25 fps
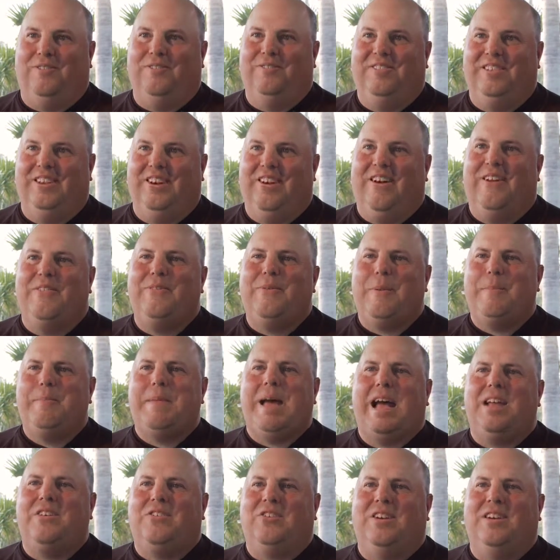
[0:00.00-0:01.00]

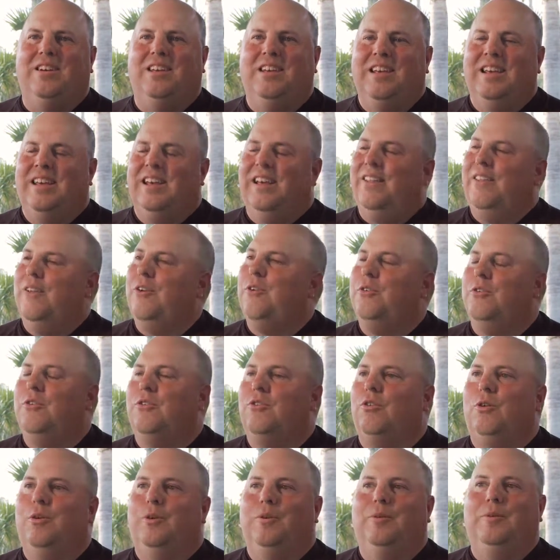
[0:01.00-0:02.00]
Imagine there are
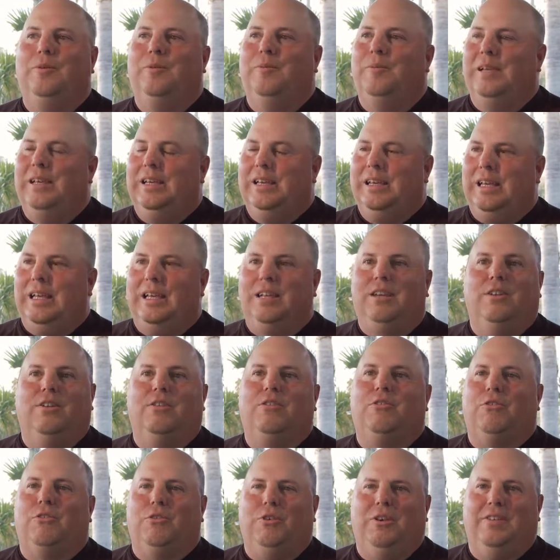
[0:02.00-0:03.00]
certain
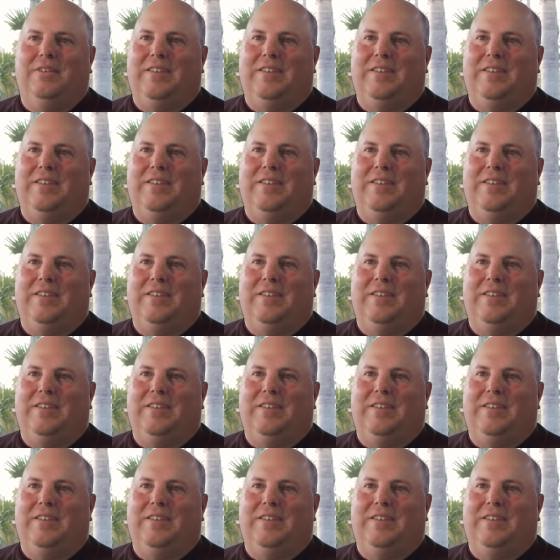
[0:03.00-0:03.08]
industries,